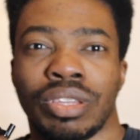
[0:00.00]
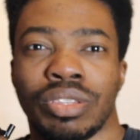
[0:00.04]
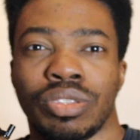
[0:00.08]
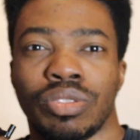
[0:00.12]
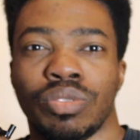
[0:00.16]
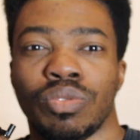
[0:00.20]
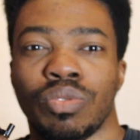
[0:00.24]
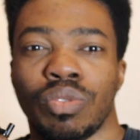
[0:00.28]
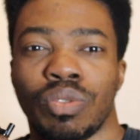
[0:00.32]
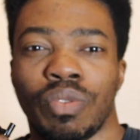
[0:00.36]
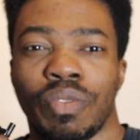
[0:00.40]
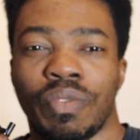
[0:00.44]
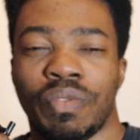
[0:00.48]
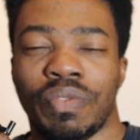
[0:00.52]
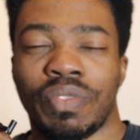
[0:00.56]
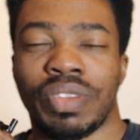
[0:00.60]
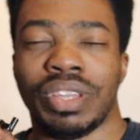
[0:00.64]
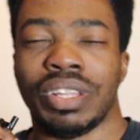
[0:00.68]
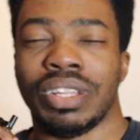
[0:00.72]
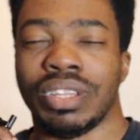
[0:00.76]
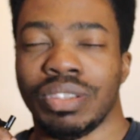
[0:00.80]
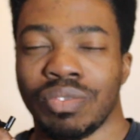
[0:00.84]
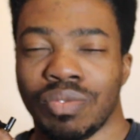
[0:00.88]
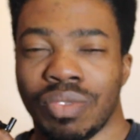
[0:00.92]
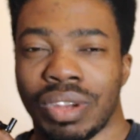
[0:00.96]
you're
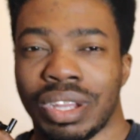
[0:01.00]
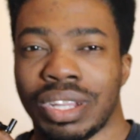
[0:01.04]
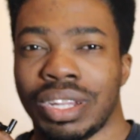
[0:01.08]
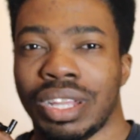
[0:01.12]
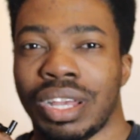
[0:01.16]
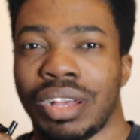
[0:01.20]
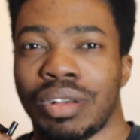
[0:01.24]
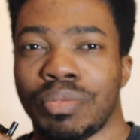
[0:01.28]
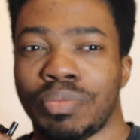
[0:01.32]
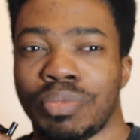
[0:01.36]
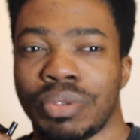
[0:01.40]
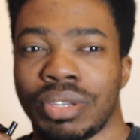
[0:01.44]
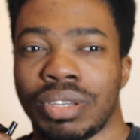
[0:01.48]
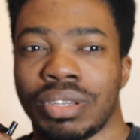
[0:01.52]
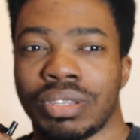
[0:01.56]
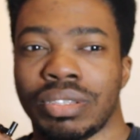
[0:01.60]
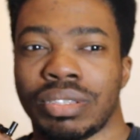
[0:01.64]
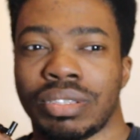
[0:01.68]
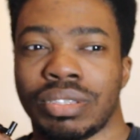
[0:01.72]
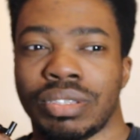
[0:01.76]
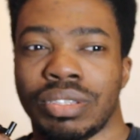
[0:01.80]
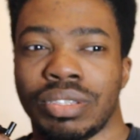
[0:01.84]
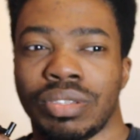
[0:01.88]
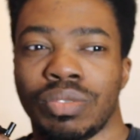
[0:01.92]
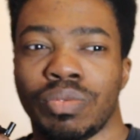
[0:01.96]
feeling right now,
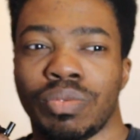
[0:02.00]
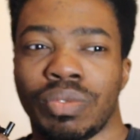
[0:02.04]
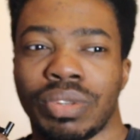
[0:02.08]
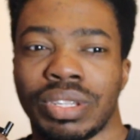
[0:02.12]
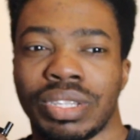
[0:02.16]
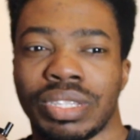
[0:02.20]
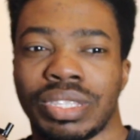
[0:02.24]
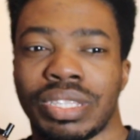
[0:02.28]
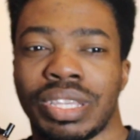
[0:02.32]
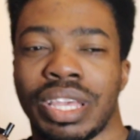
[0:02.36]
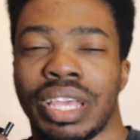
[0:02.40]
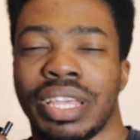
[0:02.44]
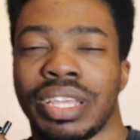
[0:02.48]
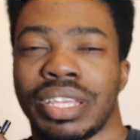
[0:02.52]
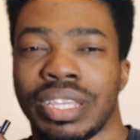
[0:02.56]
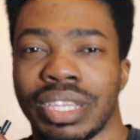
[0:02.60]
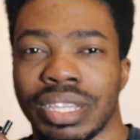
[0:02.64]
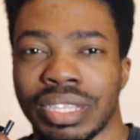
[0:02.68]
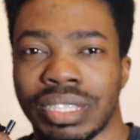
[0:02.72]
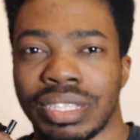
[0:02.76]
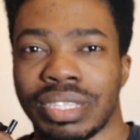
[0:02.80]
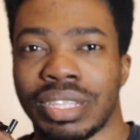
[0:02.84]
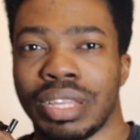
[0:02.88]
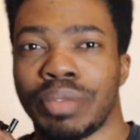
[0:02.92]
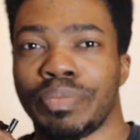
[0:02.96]
because you want to take
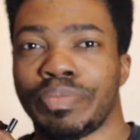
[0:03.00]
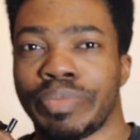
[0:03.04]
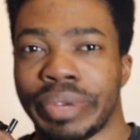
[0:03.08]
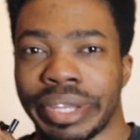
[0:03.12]
it step